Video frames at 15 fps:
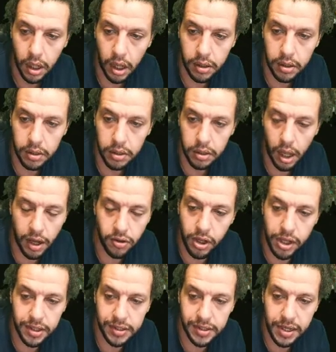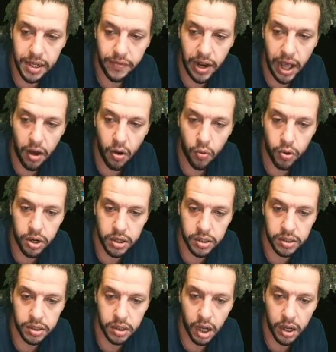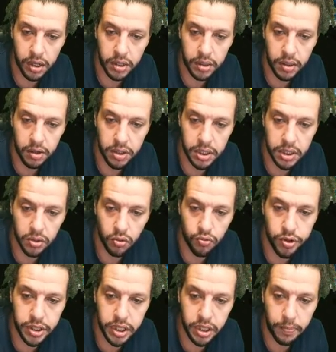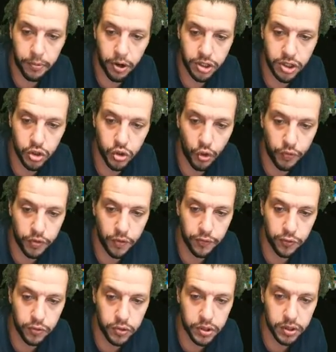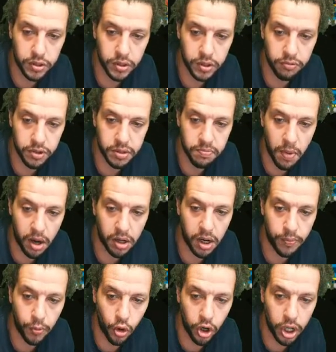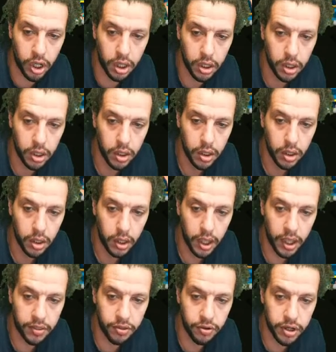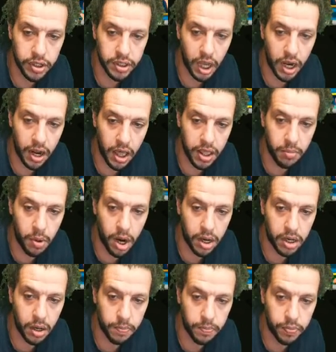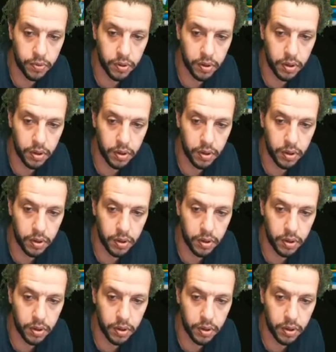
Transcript: Like I don't understand even how it works. Like there is already the prices of the food. There is markup on it, and there is another markup.